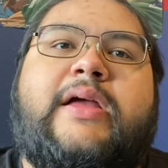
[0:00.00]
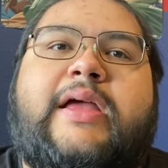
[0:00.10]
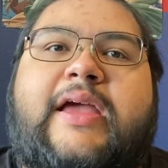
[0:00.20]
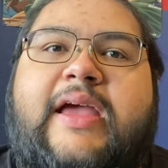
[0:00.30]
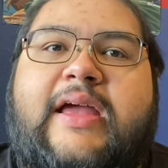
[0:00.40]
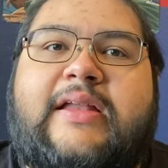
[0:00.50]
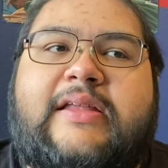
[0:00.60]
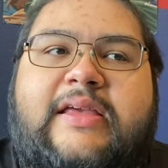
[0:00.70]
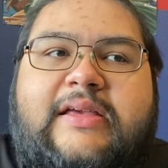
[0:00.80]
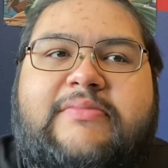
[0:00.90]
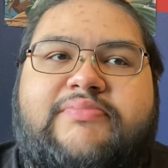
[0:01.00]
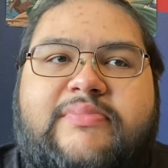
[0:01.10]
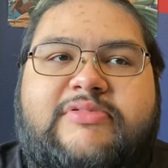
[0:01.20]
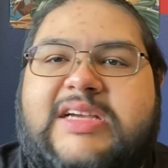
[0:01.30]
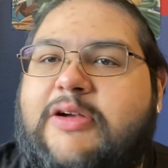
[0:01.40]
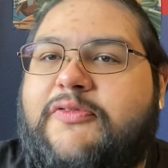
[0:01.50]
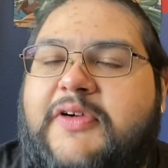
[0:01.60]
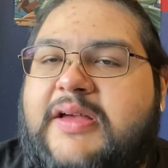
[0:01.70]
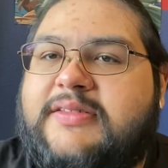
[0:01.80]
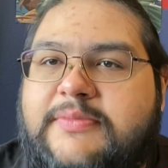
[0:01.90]
And he
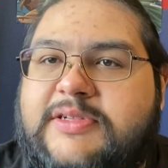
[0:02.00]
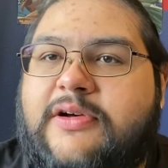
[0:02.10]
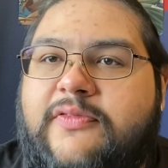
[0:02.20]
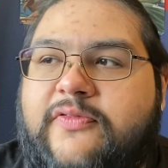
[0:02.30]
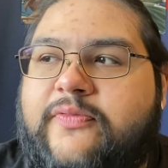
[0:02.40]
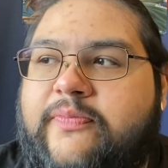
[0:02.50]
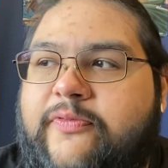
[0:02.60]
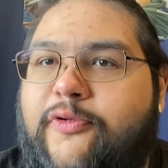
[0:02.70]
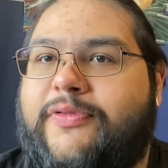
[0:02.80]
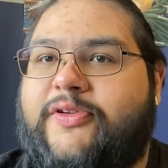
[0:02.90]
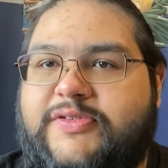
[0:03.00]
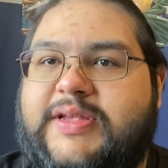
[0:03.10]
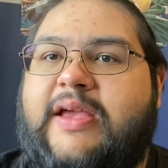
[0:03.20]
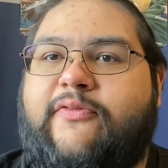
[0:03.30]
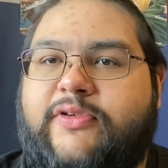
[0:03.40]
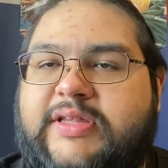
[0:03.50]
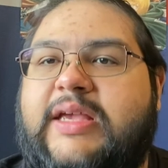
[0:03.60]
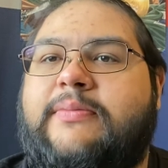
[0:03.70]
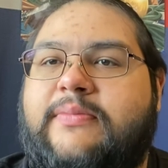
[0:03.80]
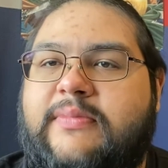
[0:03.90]
sacrificed himself for their sake, for
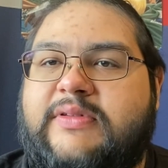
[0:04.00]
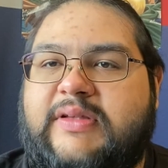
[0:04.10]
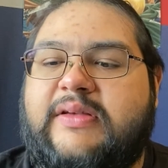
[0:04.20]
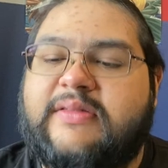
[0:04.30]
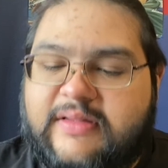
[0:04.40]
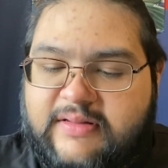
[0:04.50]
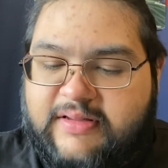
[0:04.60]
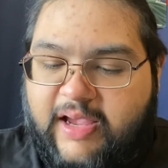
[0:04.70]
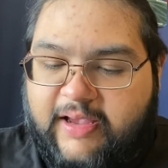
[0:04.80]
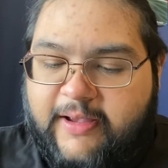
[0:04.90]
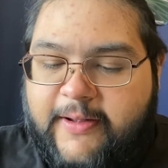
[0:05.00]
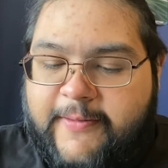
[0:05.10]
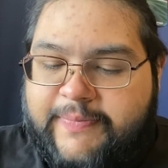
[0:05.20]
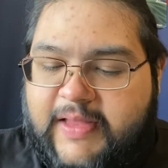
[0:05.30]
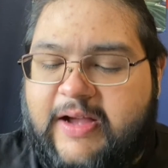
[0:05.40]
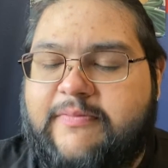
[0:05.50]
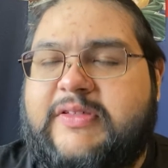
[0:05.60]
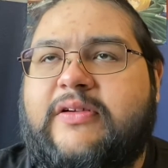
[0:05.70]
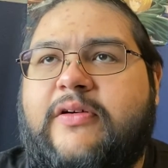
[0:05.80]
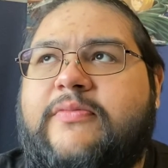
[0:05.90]
Team Z's sake. Um,
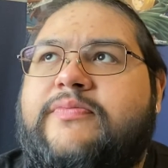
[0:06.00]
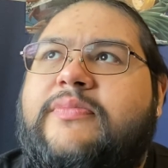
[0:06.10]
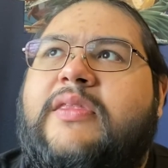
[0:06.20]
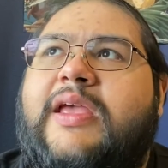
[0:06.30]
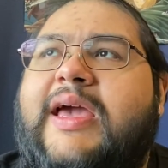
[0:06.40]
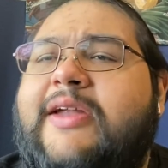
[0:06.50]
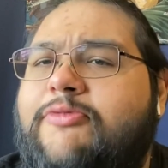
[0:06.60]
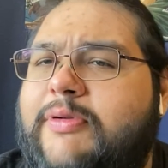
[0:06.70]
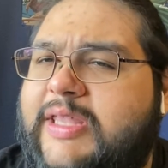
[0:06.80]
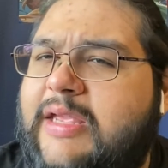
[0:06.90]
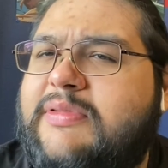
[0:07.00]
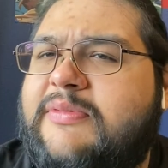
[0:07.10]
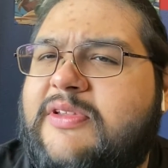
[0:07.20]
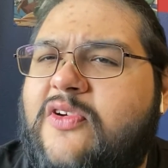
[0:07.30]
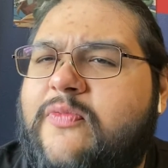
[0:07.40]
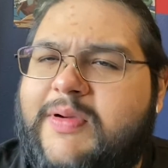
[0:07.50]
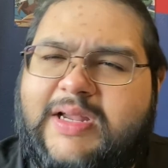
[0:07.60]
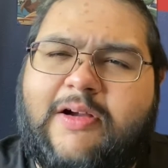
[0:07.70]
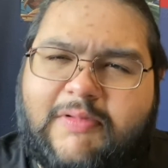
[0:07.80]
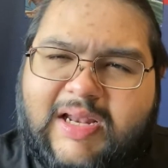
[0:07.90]
so he kind of redeems himself, but
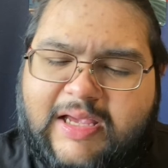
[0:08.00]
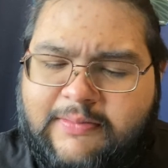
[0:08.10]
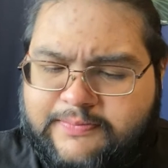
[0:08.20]
not really.